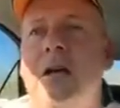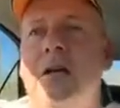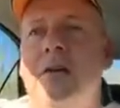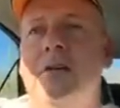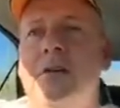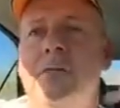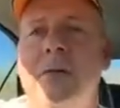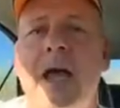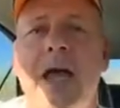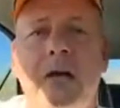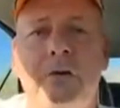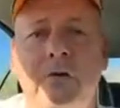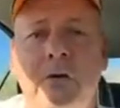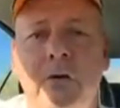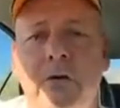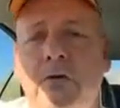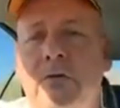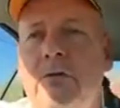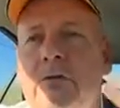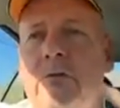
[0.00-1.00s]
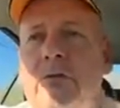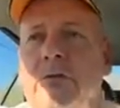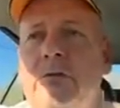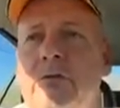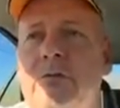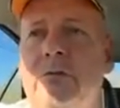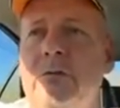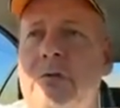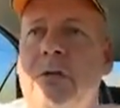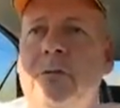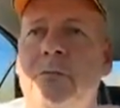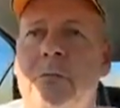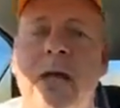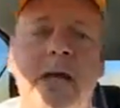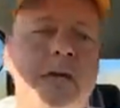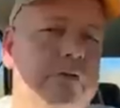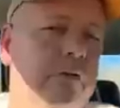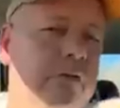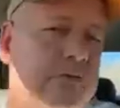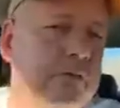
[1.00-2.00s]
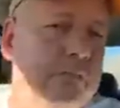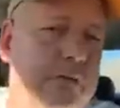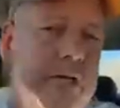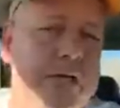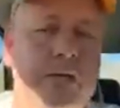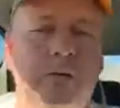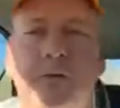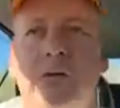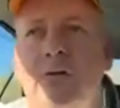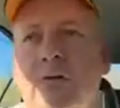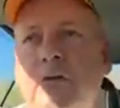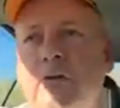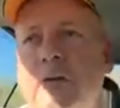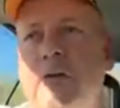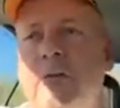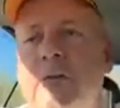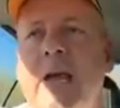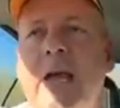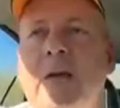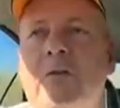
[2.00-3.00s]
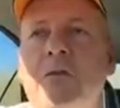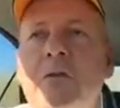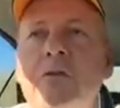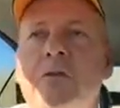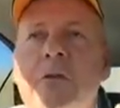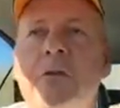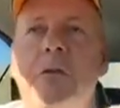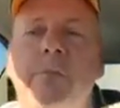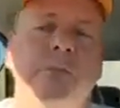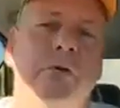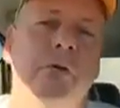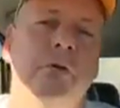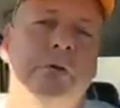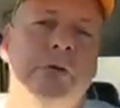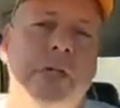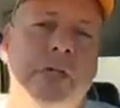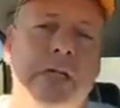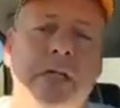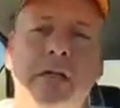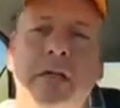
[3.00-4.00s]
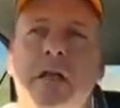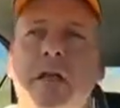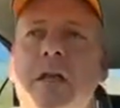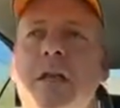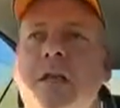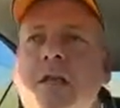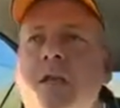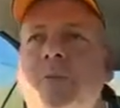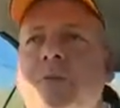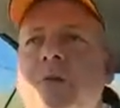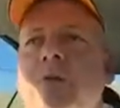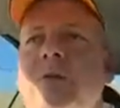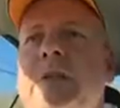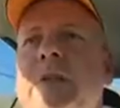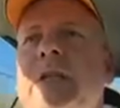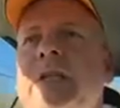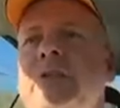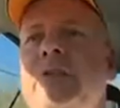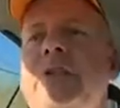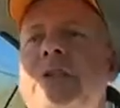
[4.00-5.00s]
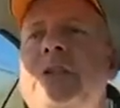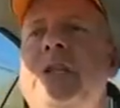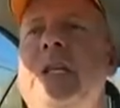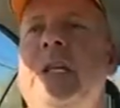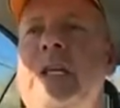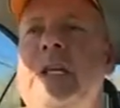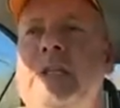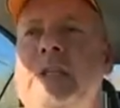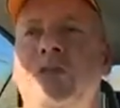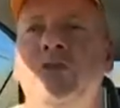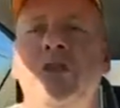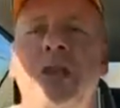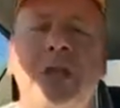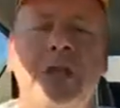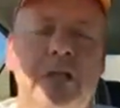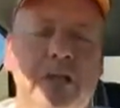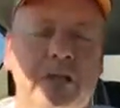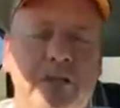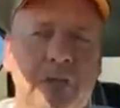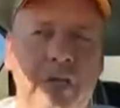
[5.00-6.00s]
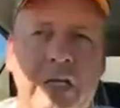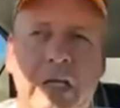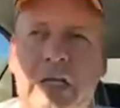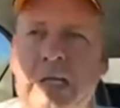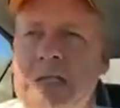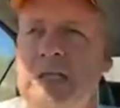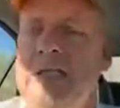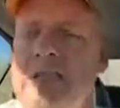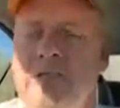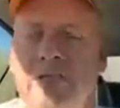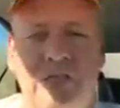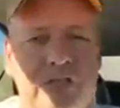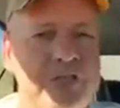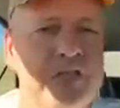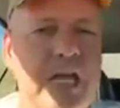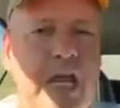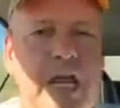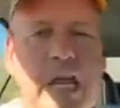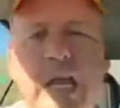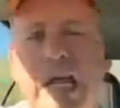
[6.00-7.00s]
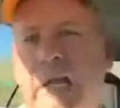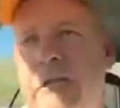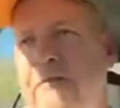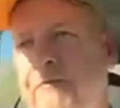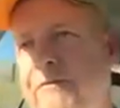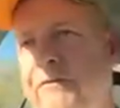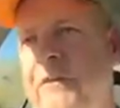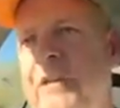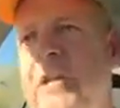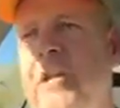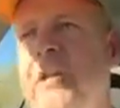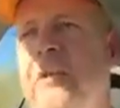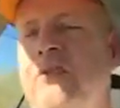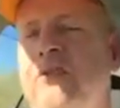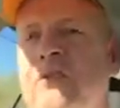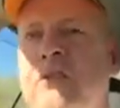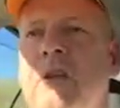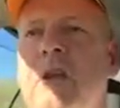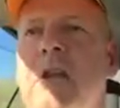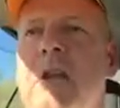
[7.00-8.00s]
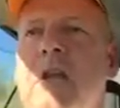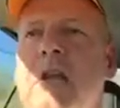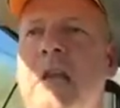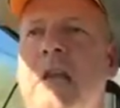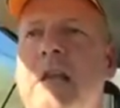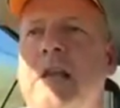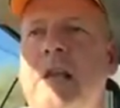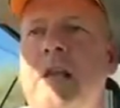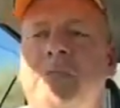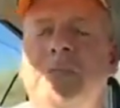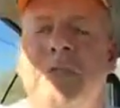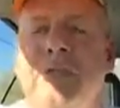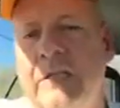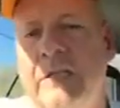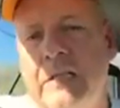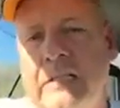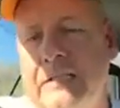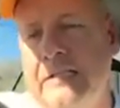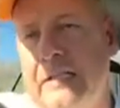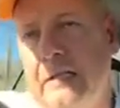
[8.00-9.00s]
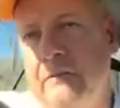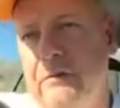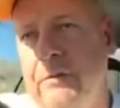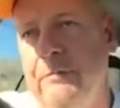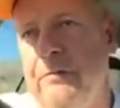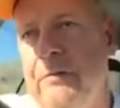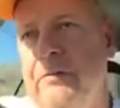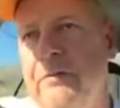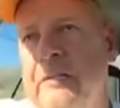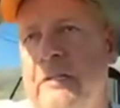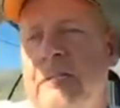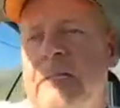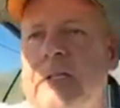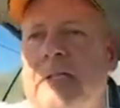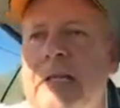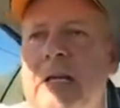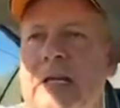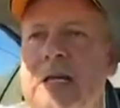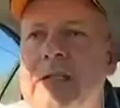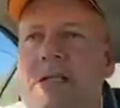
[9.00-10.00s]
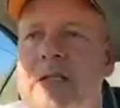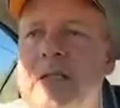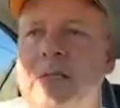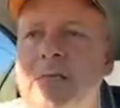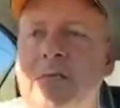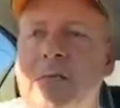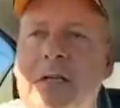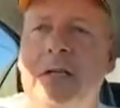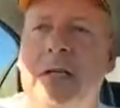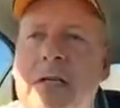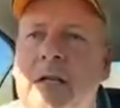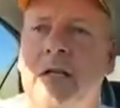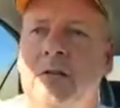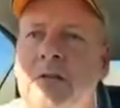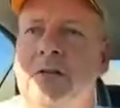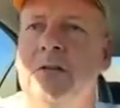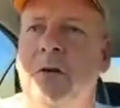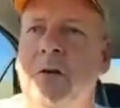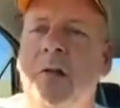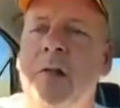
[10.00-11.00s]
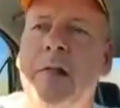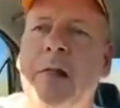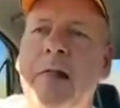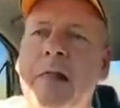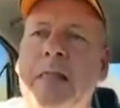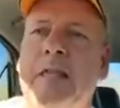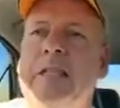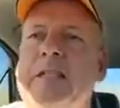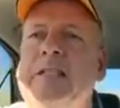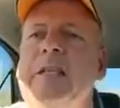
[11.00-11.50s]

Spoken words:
Your macros, you have macros and micros. So your macros are your protein. Your protein is what you eat. Chicken, steak, fish, and I'm just going to stick with the protein side of stuff right now. So let's